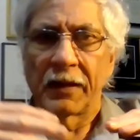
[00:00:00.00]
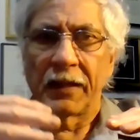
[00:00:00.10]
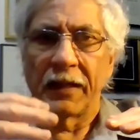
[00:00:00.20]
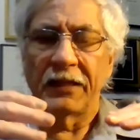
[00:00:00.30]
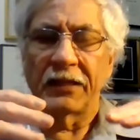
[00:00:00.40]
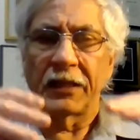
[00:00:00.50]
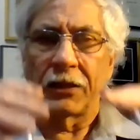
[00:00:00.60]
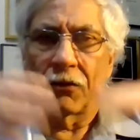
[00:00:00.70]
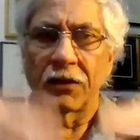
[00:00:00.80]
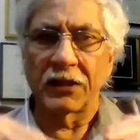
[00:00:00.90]
is that the
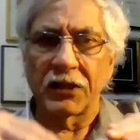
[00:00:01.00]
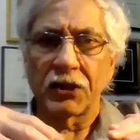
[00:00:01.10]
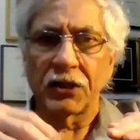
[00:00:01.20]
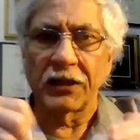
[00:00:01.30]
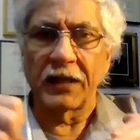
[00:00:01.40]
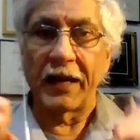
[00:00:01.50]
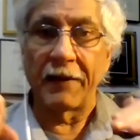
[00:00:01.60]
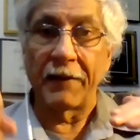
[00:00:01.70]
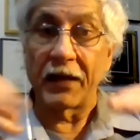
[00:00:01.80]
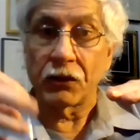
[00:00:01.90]
organization had
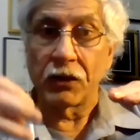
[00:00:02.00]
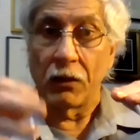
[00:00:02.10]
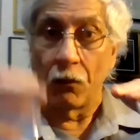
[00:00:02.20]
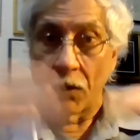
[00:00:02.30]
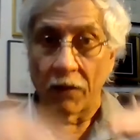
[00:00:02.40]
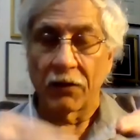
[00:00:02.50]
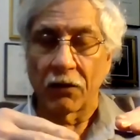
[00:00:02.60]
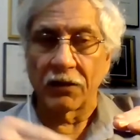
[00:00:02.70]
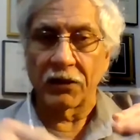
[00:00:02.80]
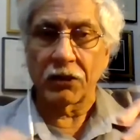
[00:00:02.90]
actually, one of the
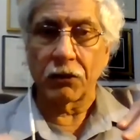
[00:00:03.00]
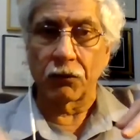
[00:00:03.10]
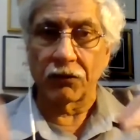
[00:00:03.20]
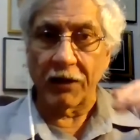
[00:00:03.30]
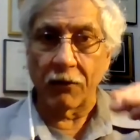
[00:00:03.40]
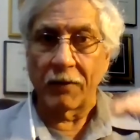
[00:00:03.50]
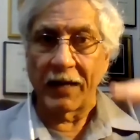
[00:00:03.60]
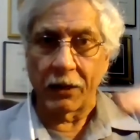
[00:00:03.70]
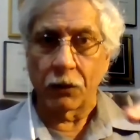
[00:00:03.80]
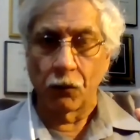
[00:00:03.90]
organizations was trying to buy a
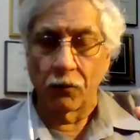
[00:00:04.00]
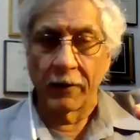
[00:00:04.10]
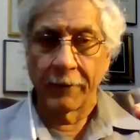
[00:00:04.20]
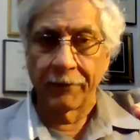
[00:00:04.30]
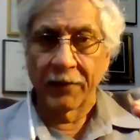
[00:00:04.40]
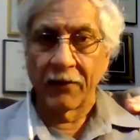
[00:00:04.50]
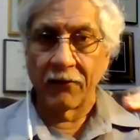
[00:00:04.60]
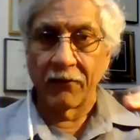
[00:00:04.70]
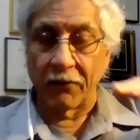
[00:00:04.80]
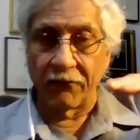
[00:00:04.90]
tool
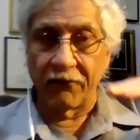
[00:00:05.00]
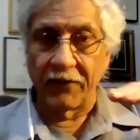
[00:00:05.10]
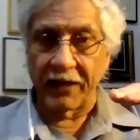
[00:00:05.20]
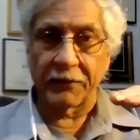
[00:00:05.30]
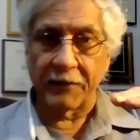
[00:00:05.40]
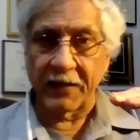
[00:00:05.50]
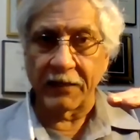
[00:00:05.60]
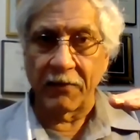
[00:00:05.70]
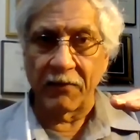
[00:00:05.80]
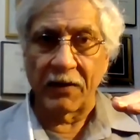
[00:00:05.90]
for a very
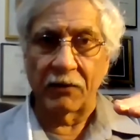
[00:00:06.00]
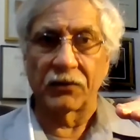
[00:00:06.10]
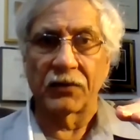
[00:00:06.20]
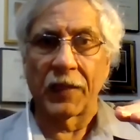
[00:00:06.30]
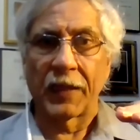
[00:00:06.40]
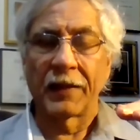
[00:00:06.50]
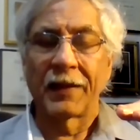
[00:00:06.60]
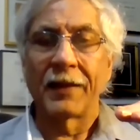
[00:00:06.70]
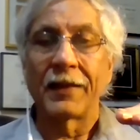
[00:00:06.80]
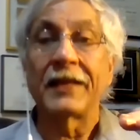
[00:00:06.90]
expensive amount
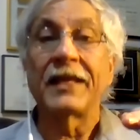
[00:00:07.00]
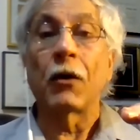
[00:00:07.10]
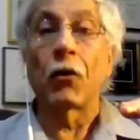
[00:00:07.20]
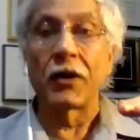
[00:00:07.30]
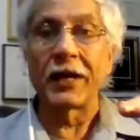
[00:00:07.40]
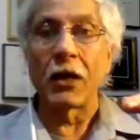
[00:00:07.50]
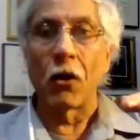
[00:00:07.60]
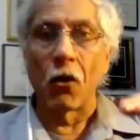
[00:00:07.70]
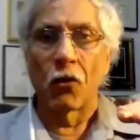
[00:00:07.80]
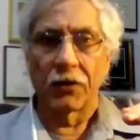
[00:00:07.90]
that they already
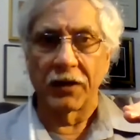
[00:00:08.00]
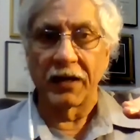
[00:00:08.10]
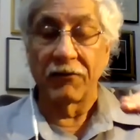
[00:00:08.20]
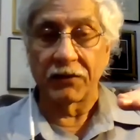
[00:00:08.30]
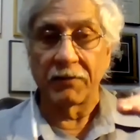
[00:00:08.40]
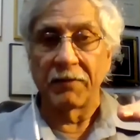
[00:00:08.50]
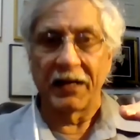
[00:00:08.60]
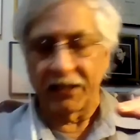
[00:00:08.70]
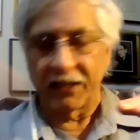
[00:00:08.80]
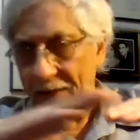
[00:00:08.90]
owned, and it was
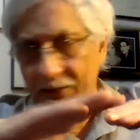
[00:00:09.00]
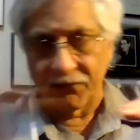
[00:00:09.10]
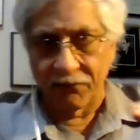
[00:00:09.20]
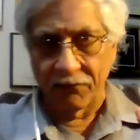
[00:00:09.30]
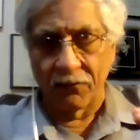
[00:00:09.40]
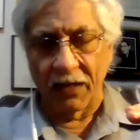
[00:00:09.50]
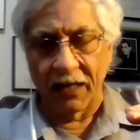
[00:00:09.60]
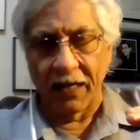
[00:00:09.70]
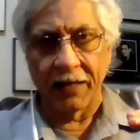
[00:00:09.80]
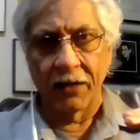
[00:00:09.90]
embarrassing. But
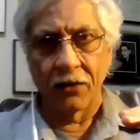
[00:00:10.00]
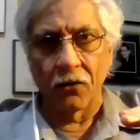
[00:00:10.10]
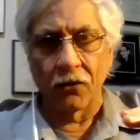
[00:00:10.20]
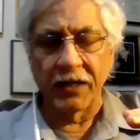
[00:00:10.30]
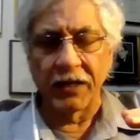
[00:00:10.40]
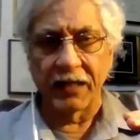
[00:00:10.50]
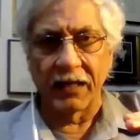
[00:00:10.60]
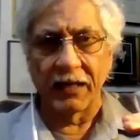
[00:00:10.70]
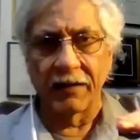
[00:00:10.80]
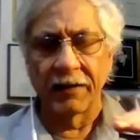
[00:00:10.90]
again, no detail
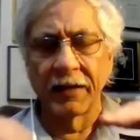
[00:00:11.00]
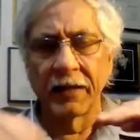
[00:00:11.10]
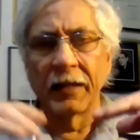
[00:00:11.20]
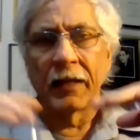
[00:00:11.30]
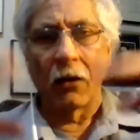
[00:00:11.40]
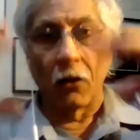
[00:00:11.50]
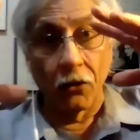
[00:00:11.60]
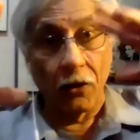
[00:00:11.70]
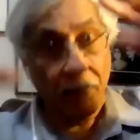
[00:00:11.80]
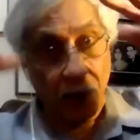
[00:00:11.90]
here,
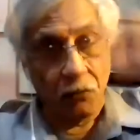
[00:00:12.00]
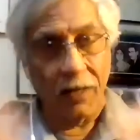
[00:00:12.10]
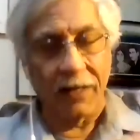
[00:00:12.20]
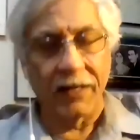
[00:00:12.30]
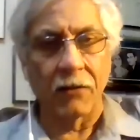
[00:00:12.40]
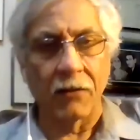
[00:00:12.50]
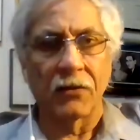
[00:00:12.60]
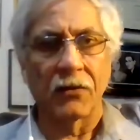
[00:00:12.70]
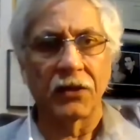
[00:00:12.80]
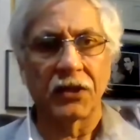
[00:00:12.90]
although I will dwell down
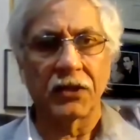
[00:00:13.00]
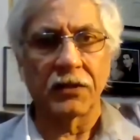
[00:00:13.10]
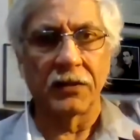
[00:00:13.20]
on this